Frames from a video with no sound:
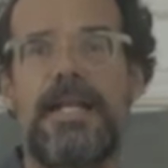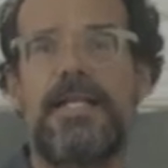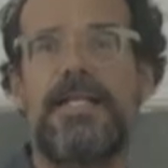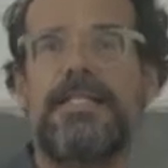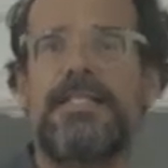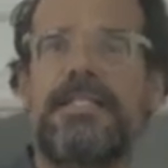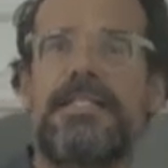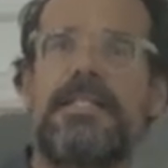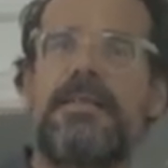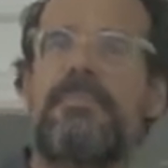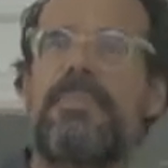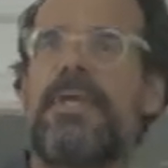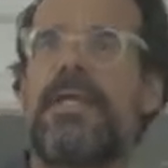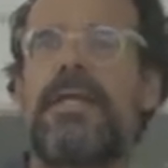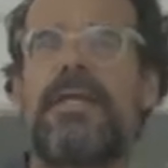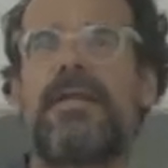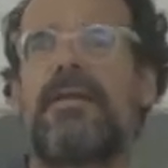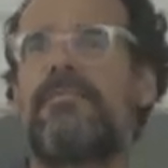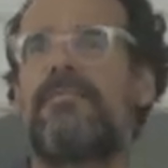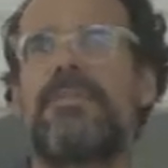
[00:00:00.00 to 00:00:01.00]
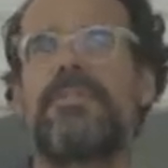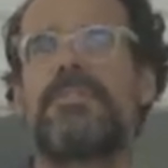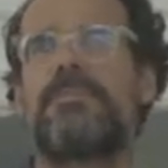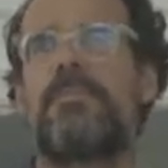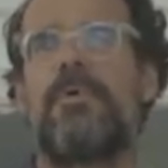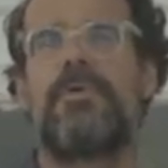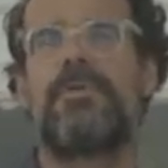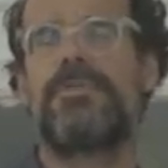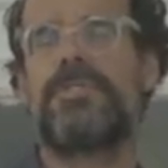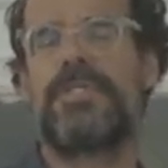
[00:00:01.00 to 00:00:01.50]
this is the beginning of the
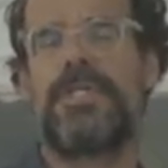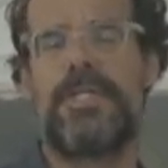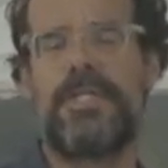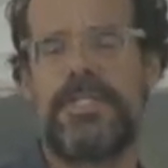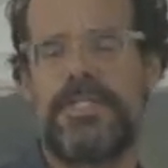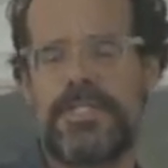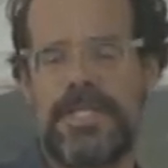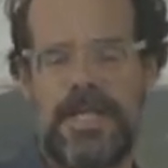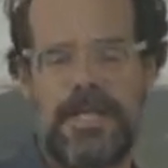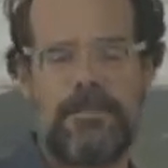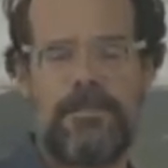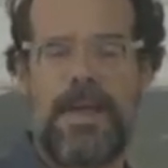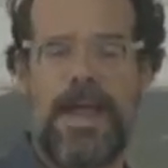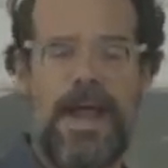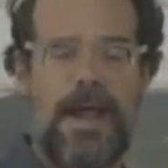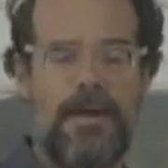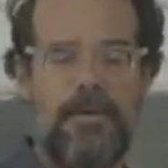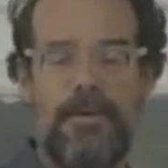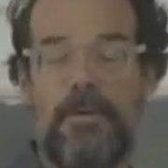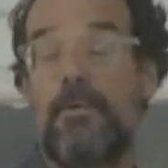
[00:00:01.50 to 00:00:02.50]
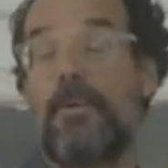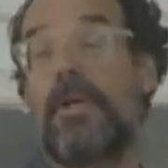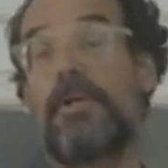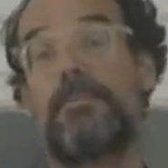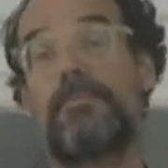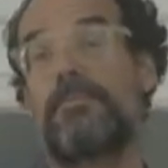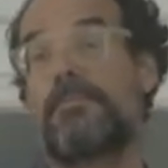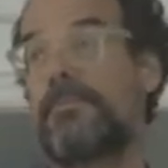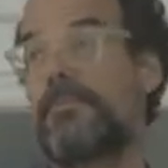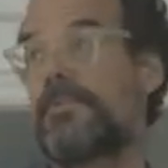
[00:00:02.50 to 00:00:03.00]
small cities like Paris, well,
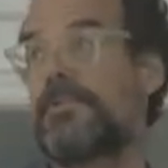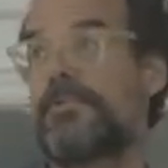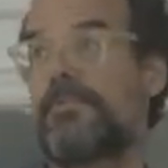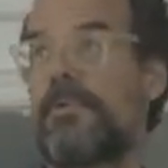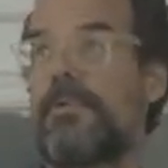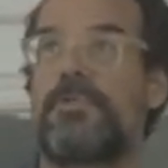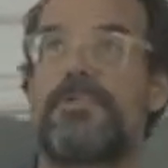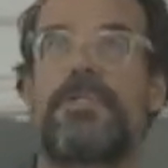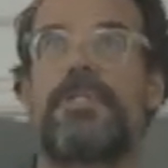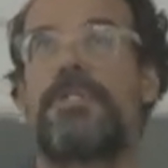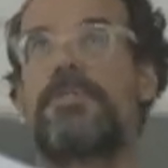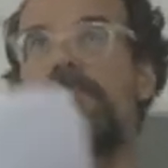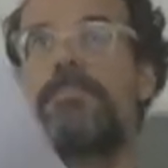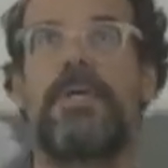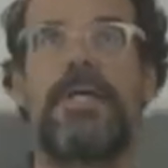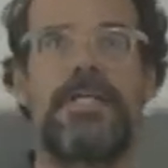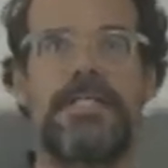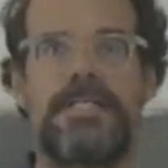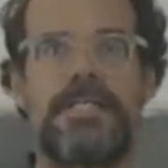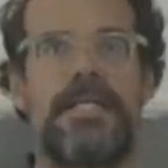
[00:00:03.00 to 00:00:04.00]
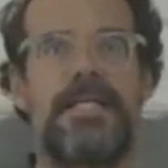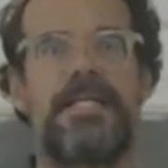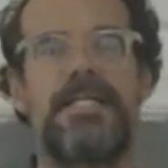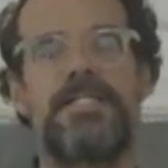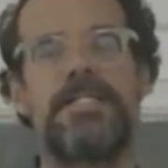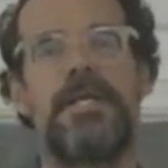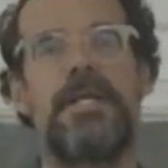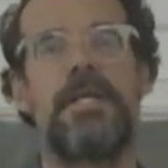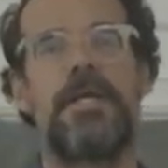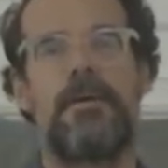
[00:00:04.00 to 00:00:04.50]
small cities, big cities
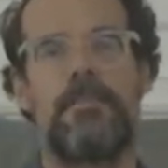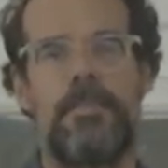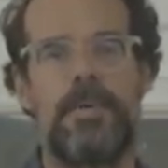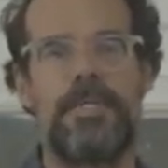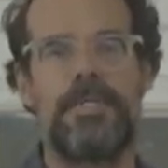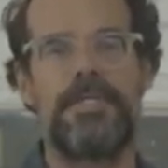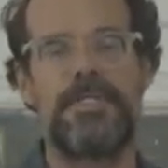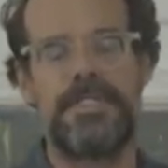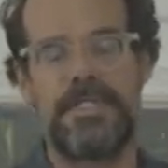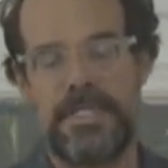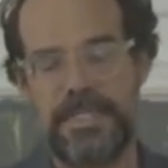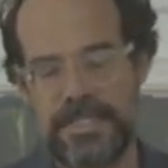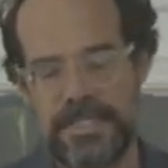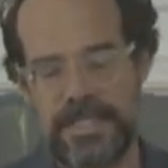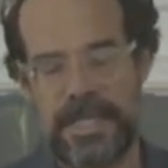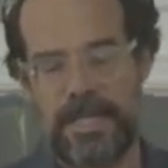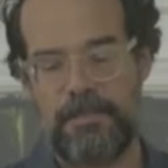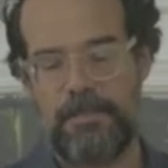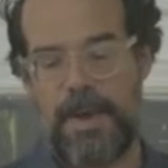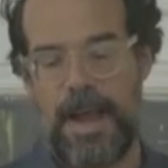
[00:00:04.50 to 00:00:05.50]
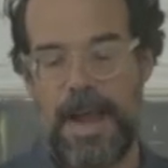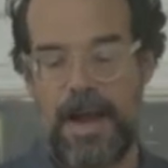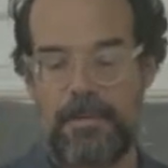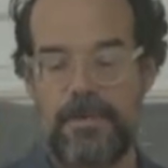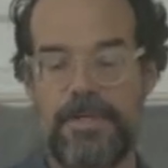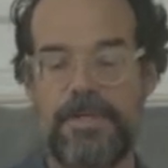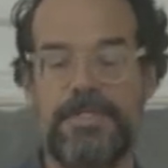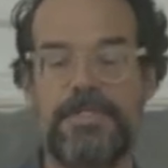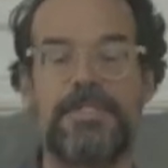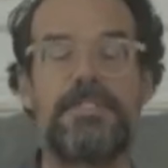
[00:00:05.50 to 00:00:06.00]
but the cities like
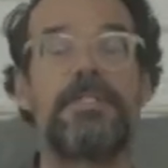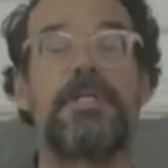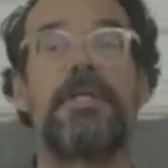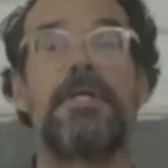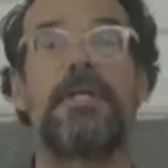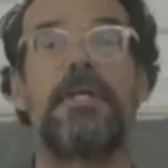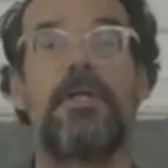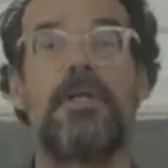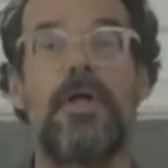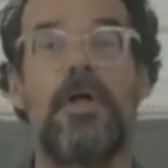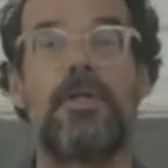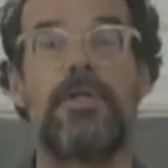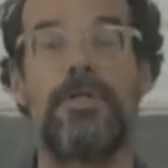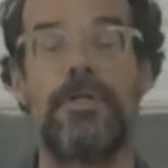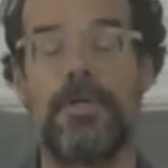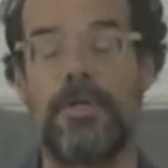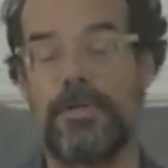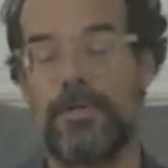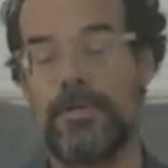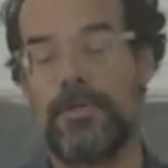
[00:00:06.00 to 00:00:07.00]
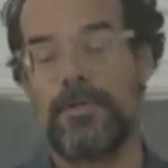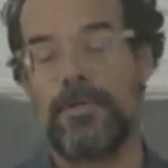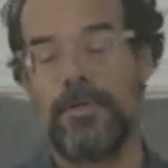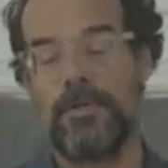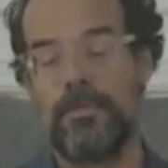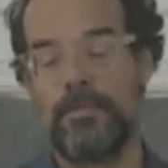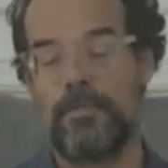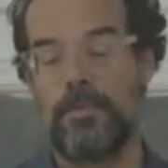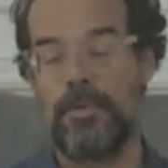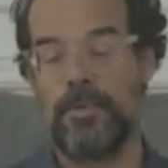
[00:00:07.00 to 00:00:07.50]
Paris, London,
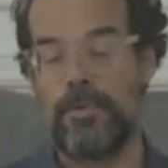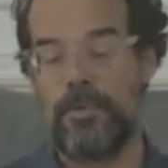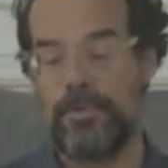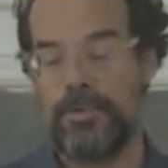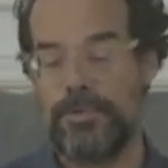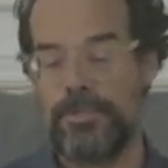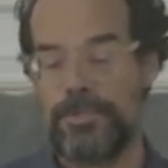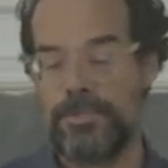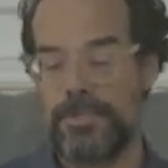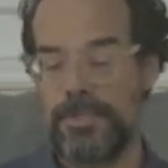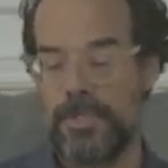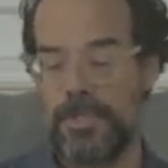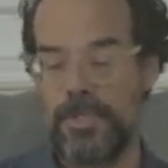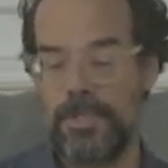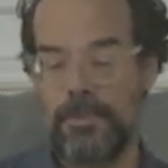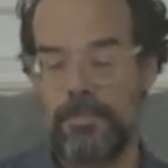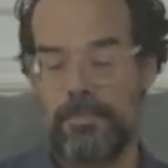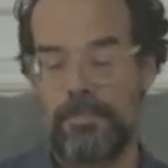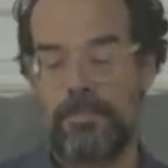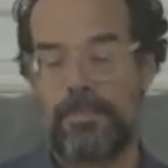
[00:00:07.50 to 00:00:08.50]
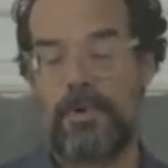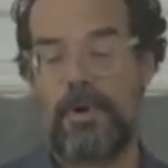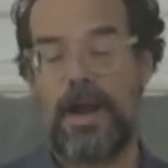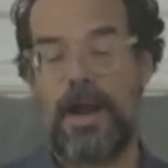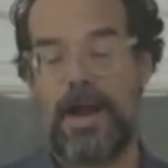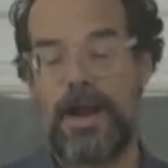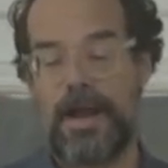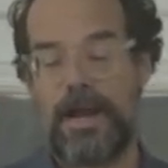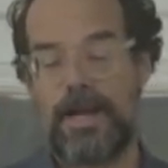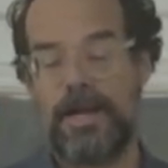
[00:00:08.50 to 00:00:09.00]
Bruges,
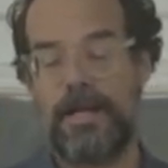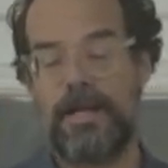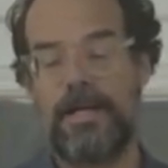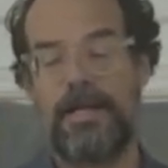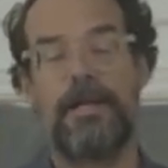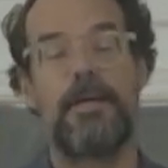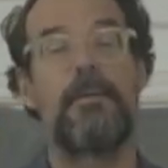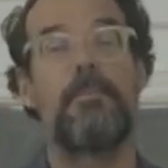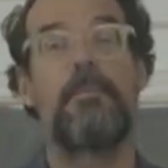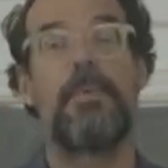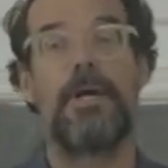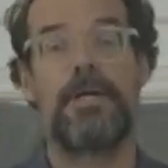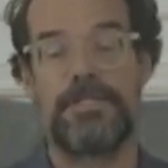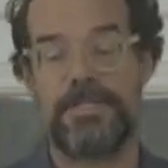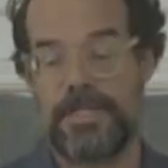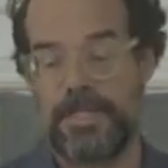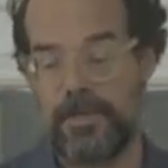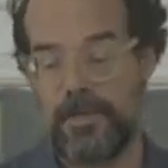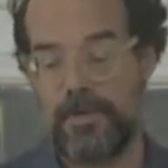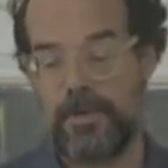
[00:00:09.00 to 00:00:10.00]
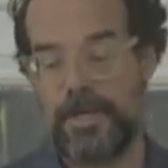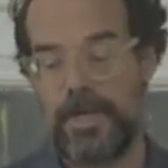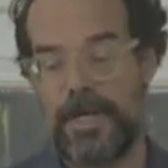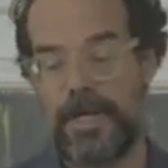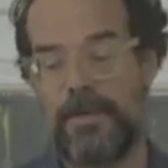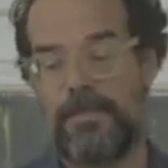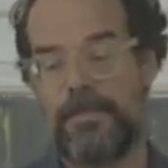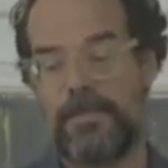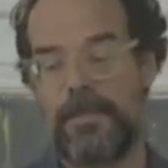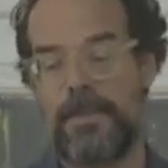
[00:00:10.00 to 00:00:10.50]
Prague, Barcelona,
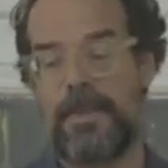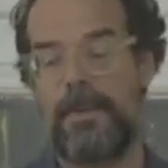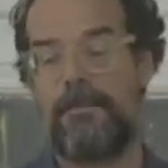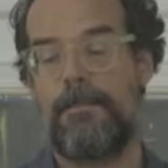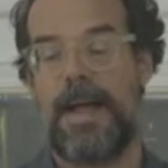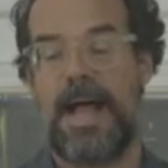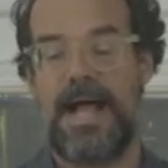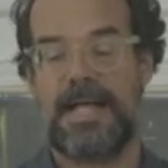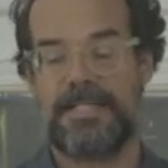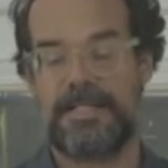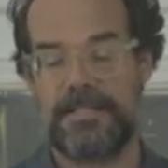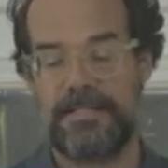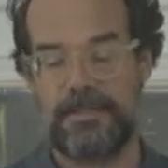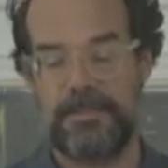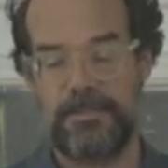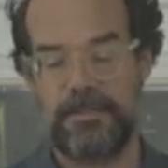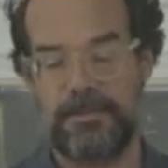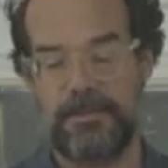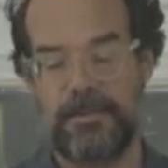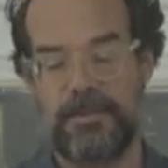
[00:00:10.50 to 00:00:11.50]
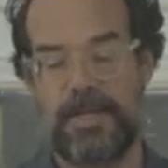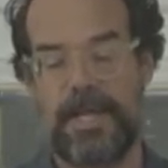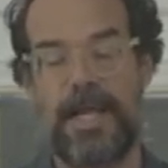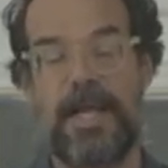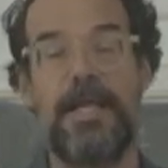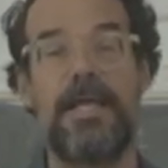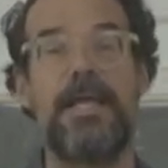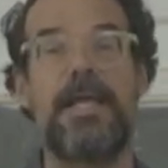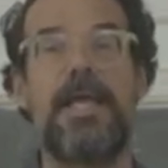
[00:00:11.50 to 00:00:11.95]
Basel, okay?